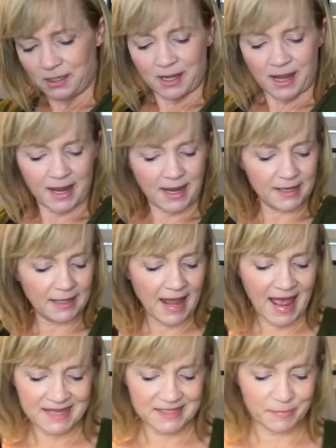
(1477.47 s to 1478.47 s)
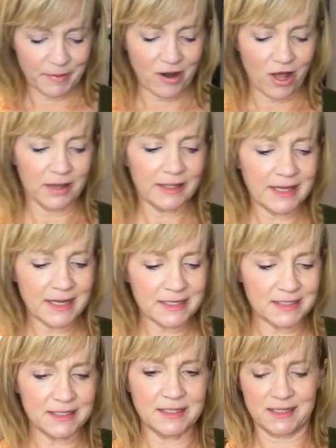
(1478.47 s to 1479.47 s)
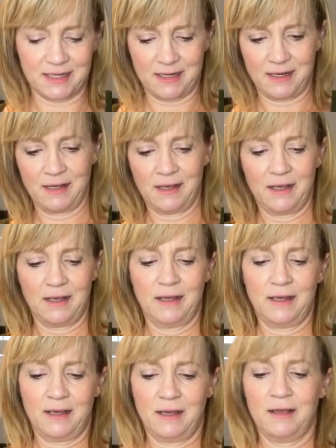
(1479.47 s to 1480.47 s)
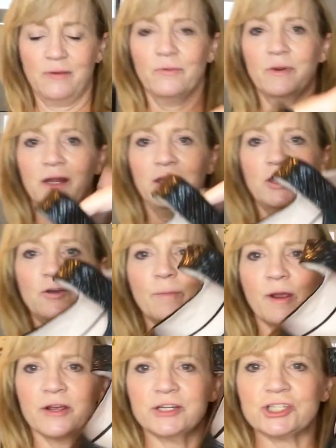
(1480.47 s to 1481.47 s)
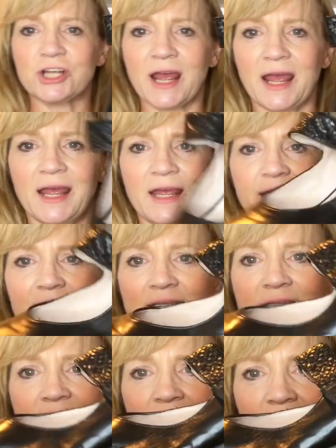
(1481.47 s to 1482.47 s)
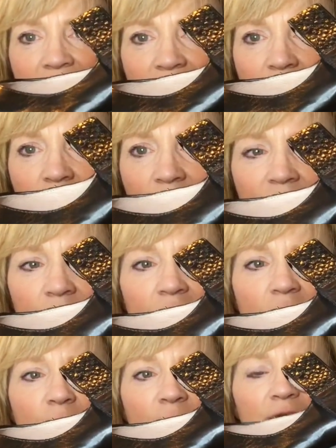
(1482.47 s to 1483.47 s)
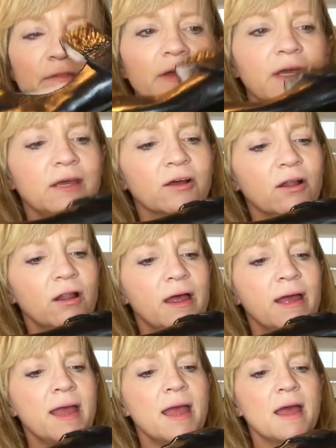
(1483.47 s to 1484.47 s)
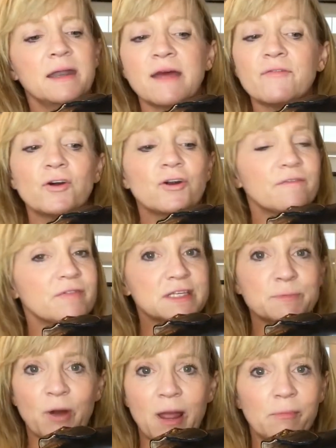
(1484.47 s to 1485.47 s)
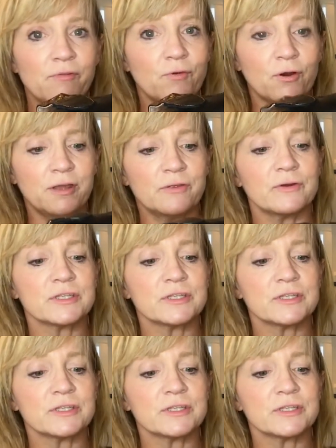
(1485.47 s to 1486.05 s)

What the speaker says: And last but not least, really cute Mary Janes with a little bit of a heel. Never heard of this brand before either.